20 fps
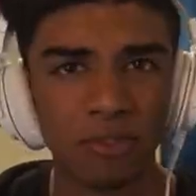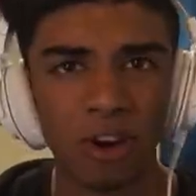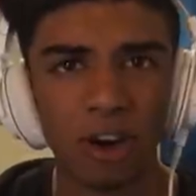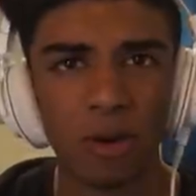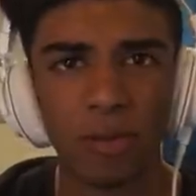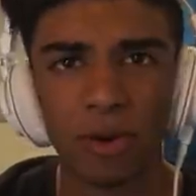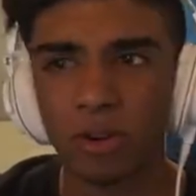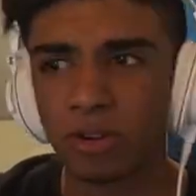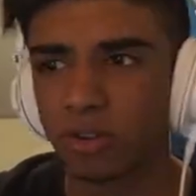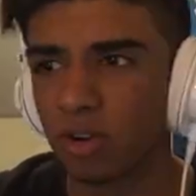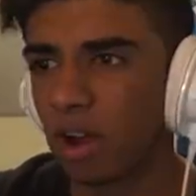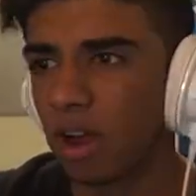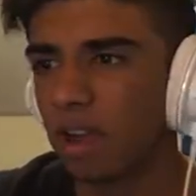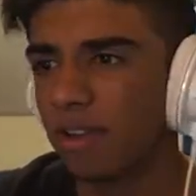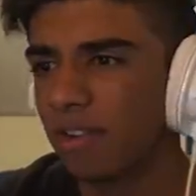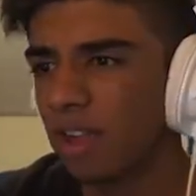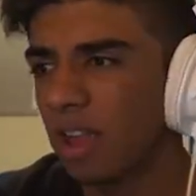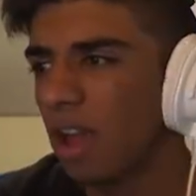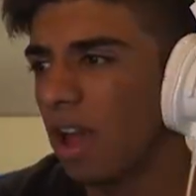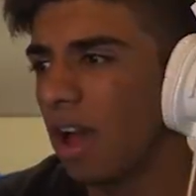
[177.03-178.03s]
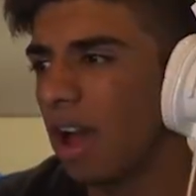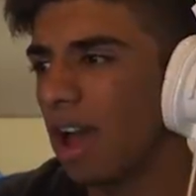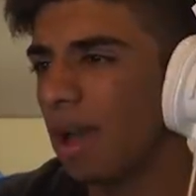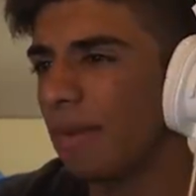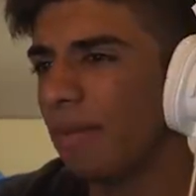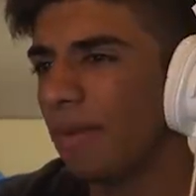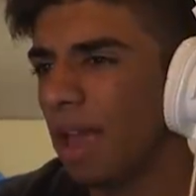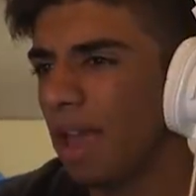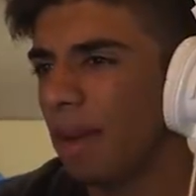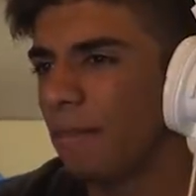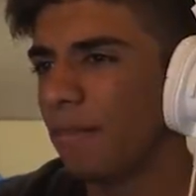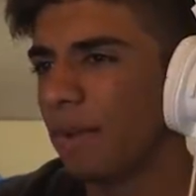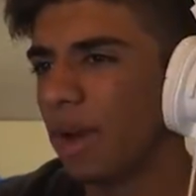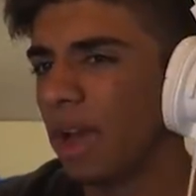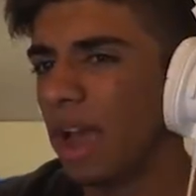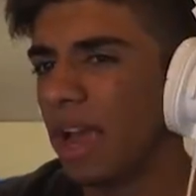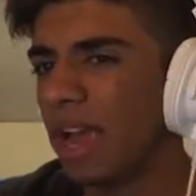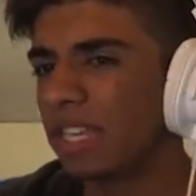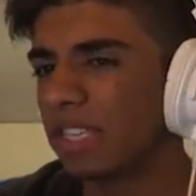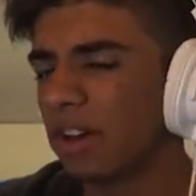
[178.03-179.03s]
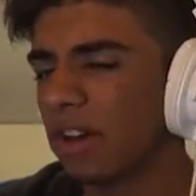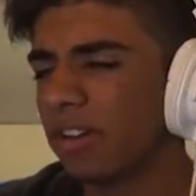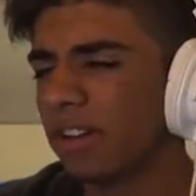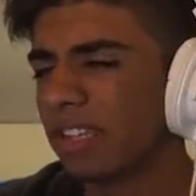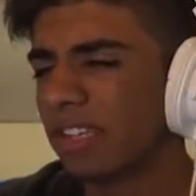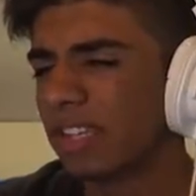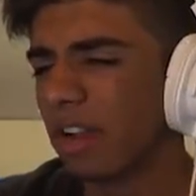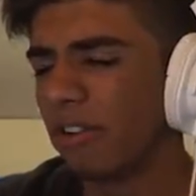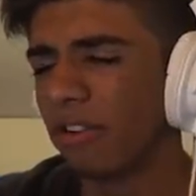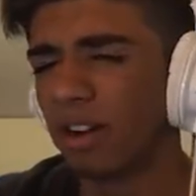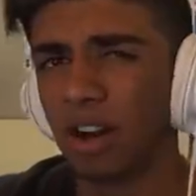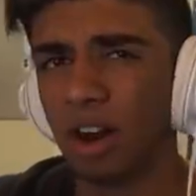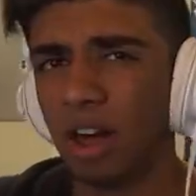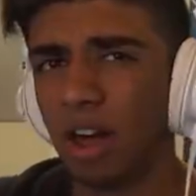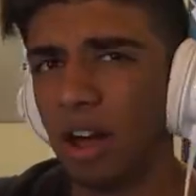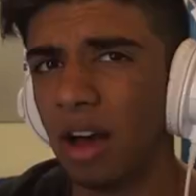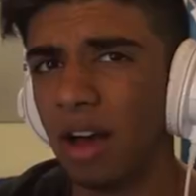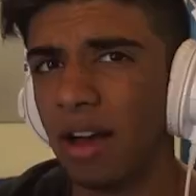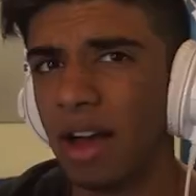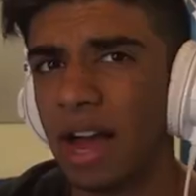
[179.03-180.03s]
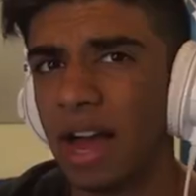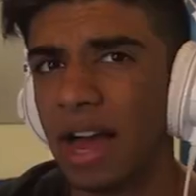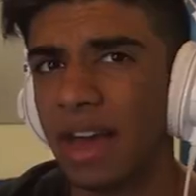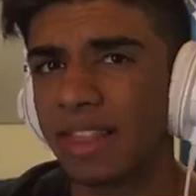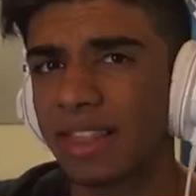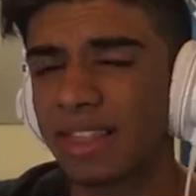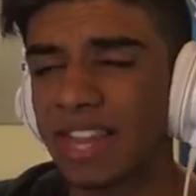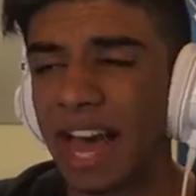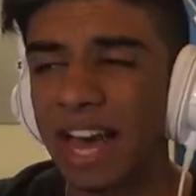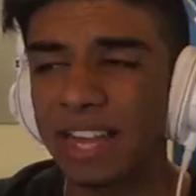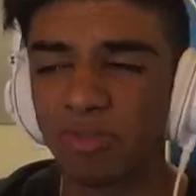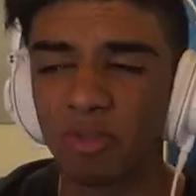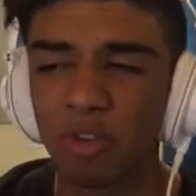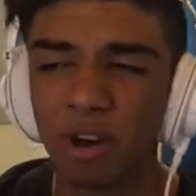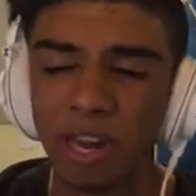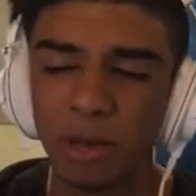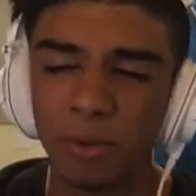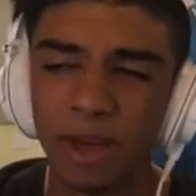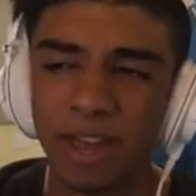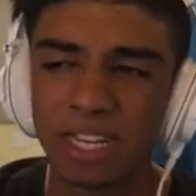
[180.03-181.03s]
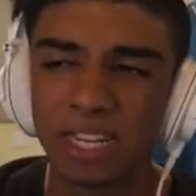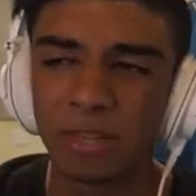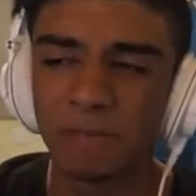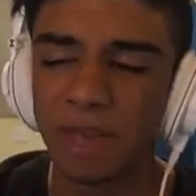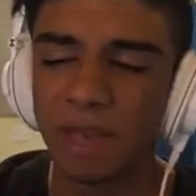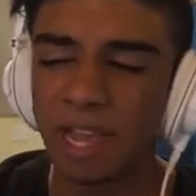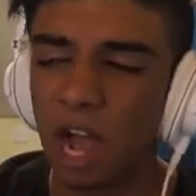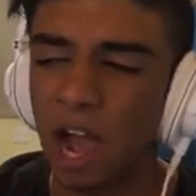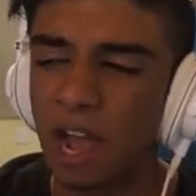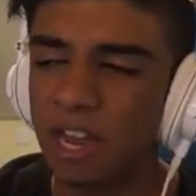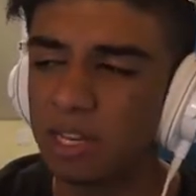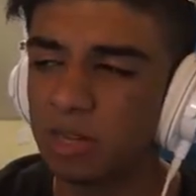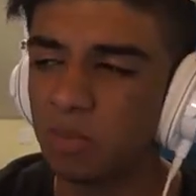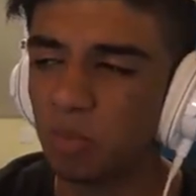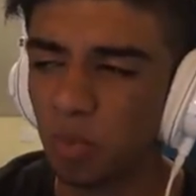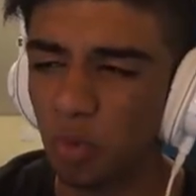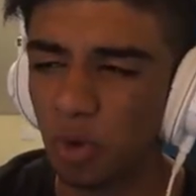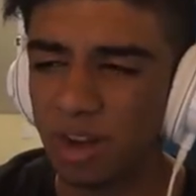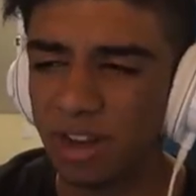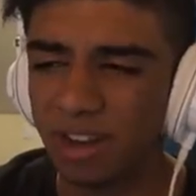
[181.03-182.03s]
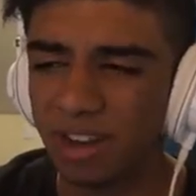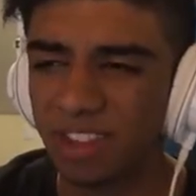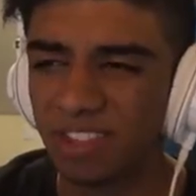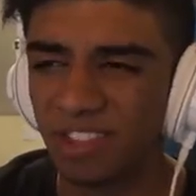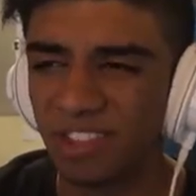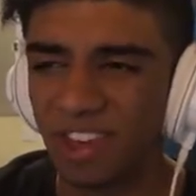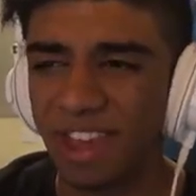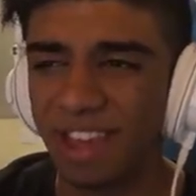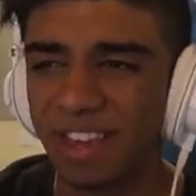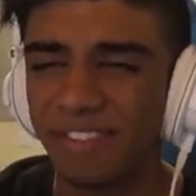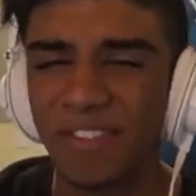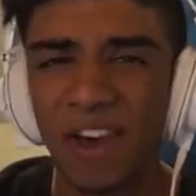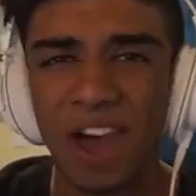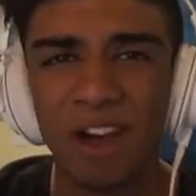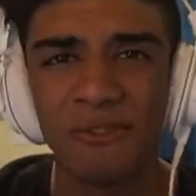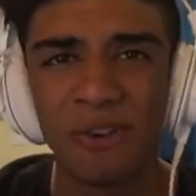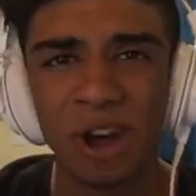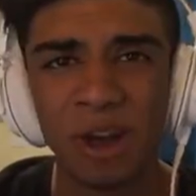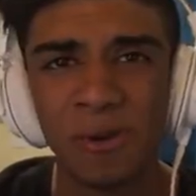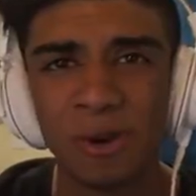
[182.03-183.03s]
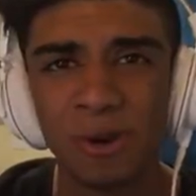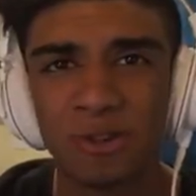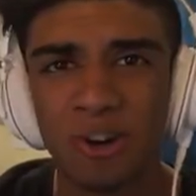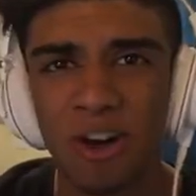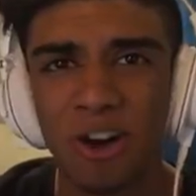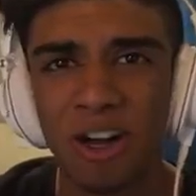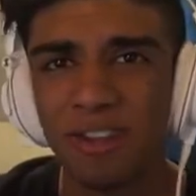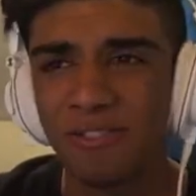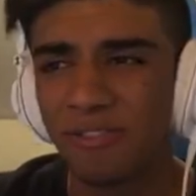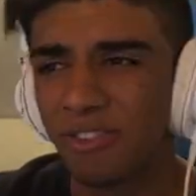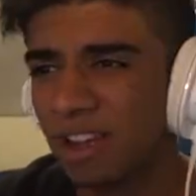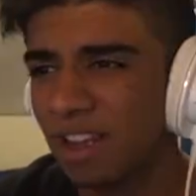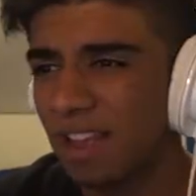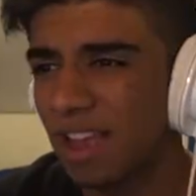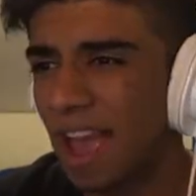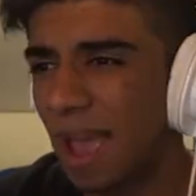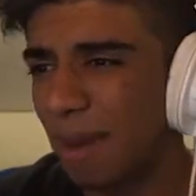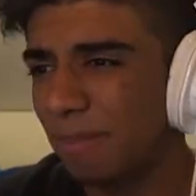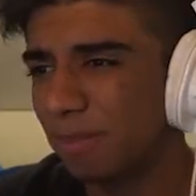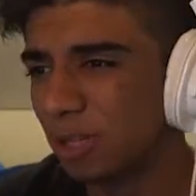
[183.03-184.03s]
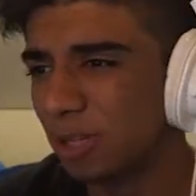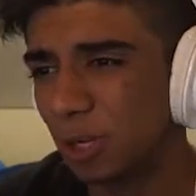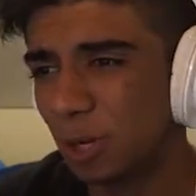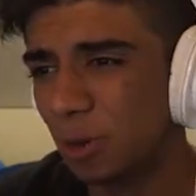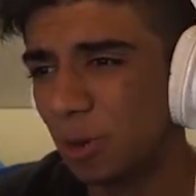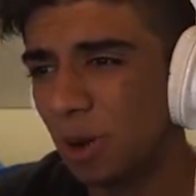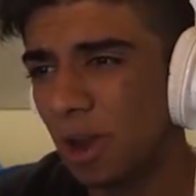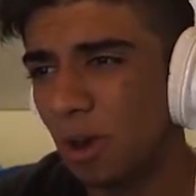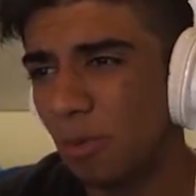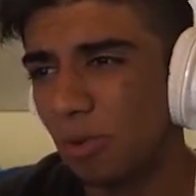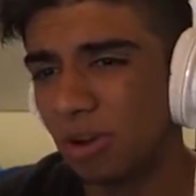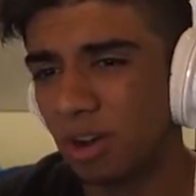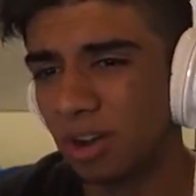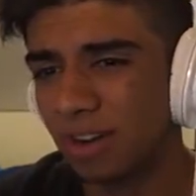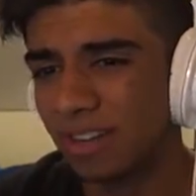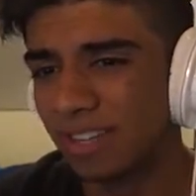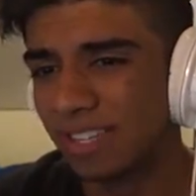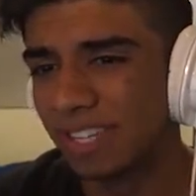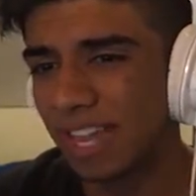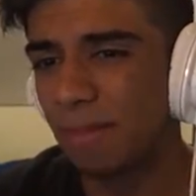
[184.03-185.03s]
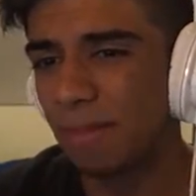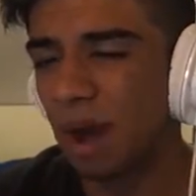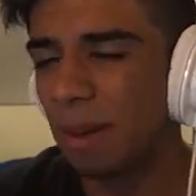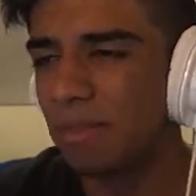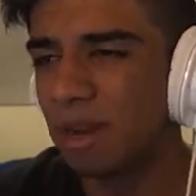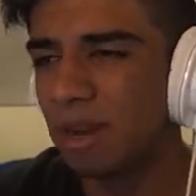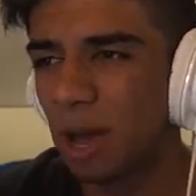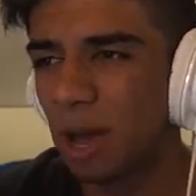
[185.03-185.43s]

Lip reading: rear wheel drive, but it's understeering a lot. That's really weird to me. I wouldn't think that a rear-wheel drive M2 would understeer, but I'm